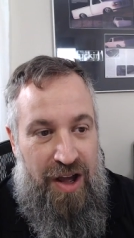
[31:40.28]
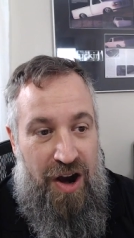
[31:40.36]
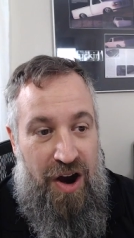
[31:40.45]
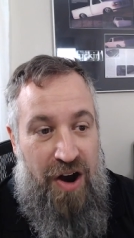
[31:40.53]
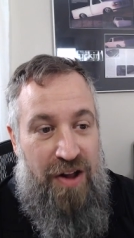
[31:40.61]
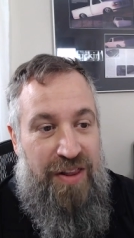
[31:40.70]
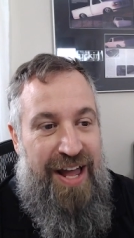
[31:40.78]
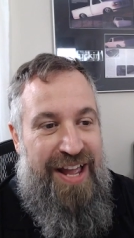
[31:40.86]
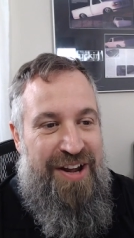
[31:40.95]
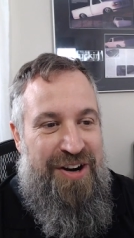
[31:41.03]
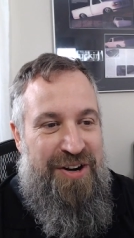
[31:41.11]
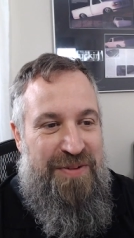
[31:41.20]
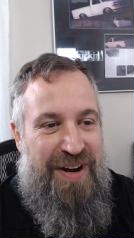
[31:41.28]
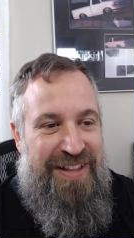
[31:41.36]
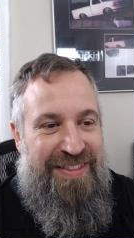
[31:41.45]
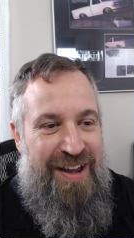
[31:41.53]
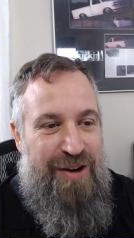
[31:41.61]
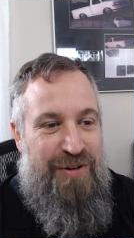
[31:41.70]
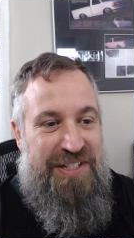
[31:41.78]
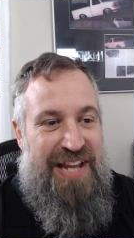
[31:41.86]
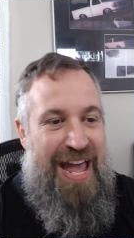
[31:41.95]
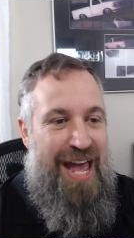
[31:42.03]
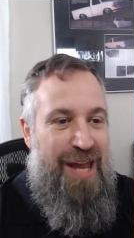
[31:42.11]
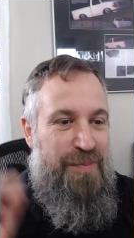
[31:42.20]
All I heard right there was
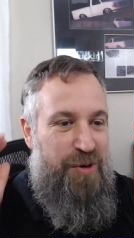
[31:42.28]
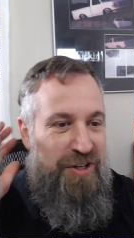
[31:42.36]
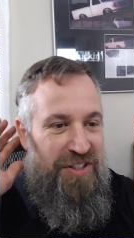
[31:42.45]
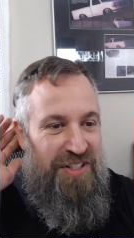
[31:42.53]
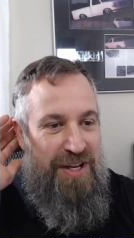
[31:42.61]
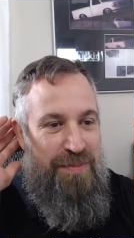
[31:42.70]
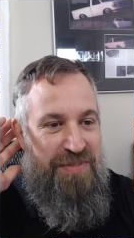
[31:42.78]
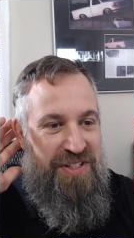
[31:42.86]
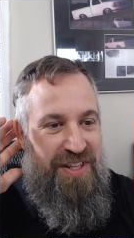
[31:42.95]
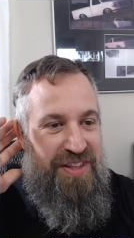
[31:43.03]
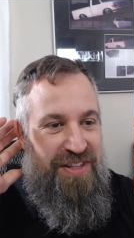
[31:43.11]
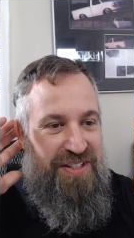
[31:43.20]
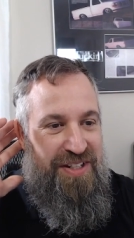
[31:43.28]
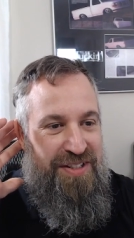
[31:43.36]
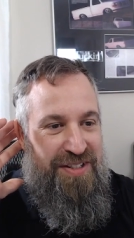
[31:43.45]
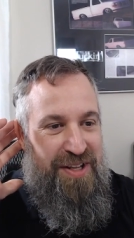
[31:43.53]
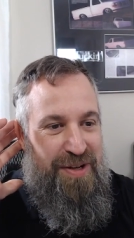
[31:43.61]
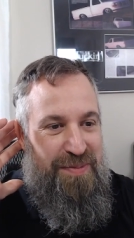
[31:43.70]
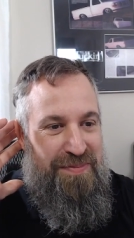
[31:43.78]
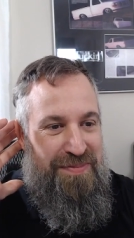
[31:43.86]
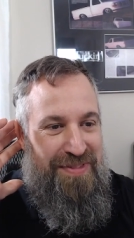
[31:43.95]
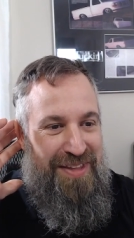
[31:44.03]
add more subs to the system.